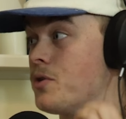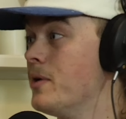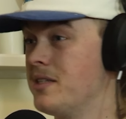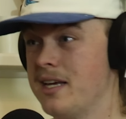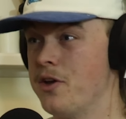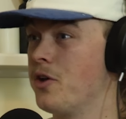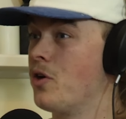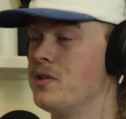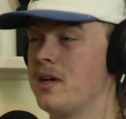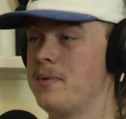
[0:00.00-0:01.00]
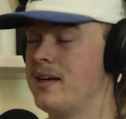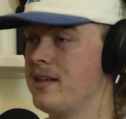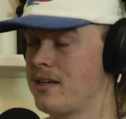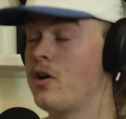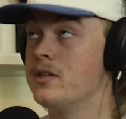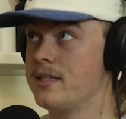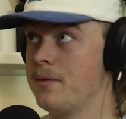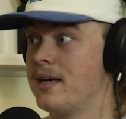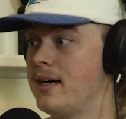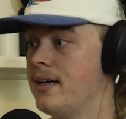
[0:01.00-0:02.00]
So we just send her the
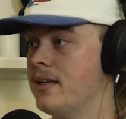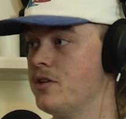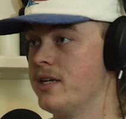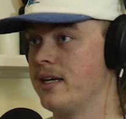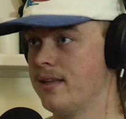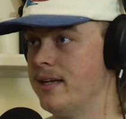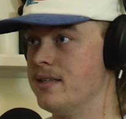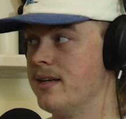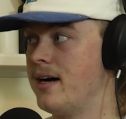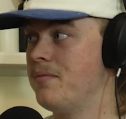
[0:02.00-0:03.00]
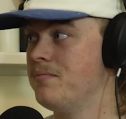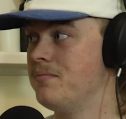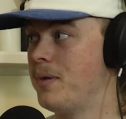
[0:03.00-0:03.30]
concept art and she cleans it up.